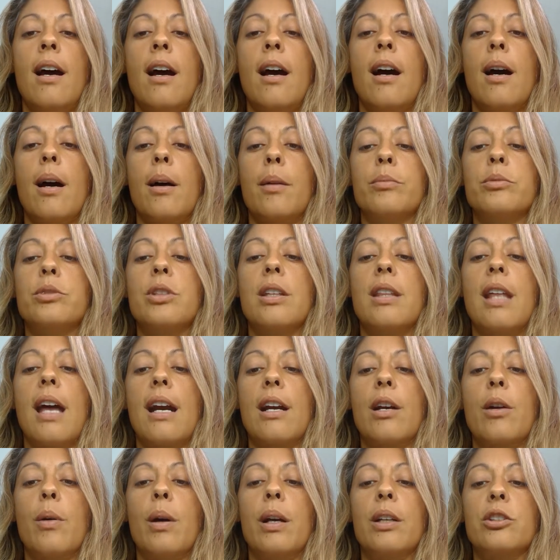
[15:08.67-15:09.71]
to
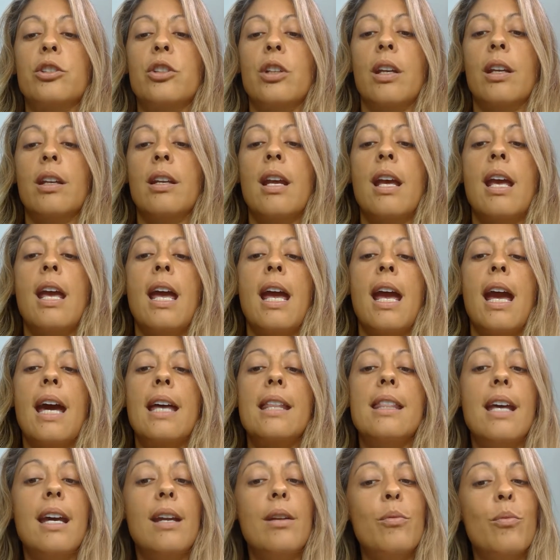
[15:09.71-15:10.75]
that question.
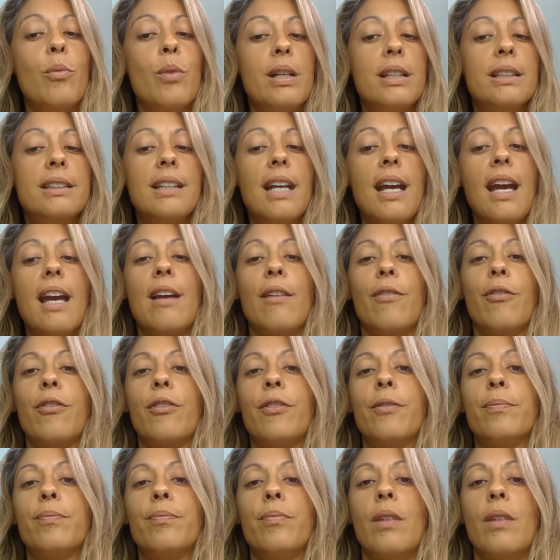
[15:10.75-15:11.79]
And then we save.